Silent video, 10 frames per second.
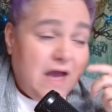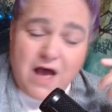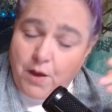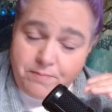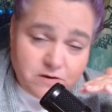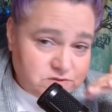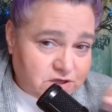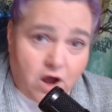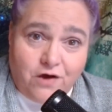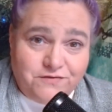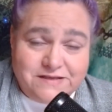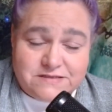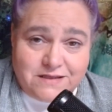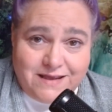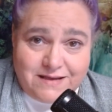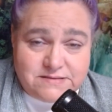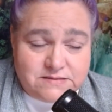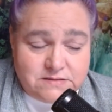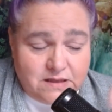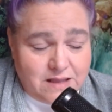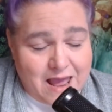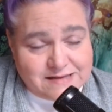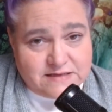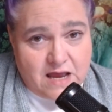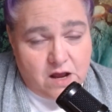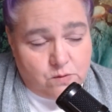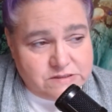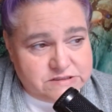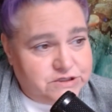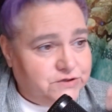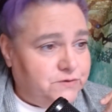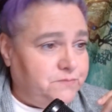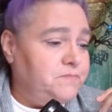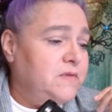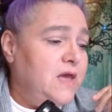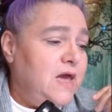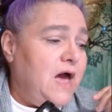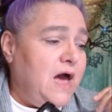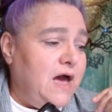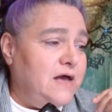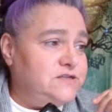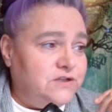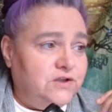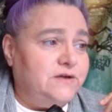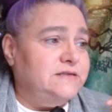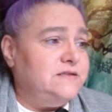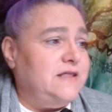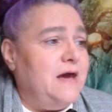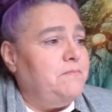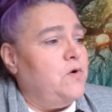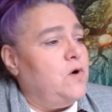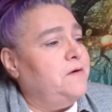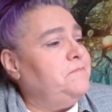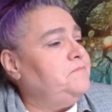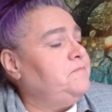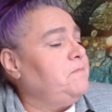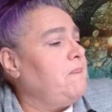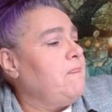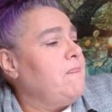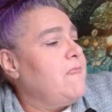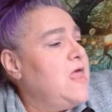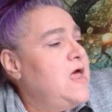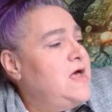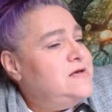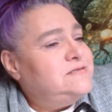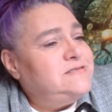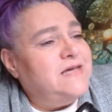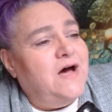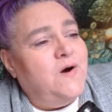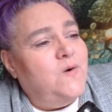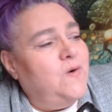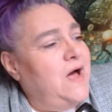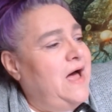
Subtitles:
I'll post all these links, as I always do, to look into that more. So,